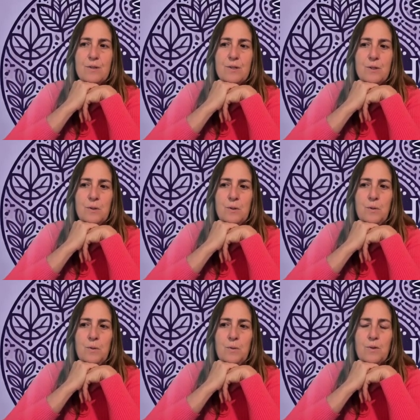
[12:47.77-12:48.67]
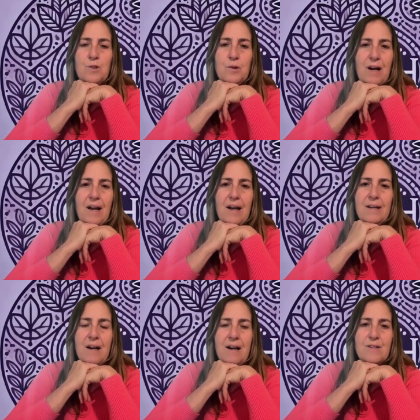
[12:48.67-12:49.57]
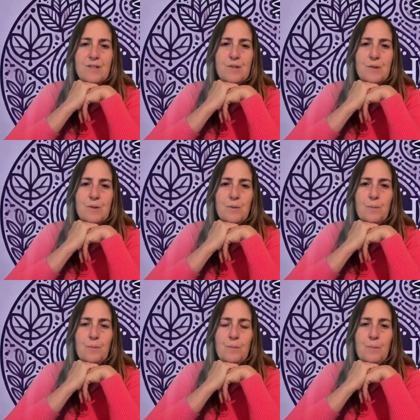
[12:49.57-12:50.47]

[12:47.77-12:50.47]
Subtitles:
to try not to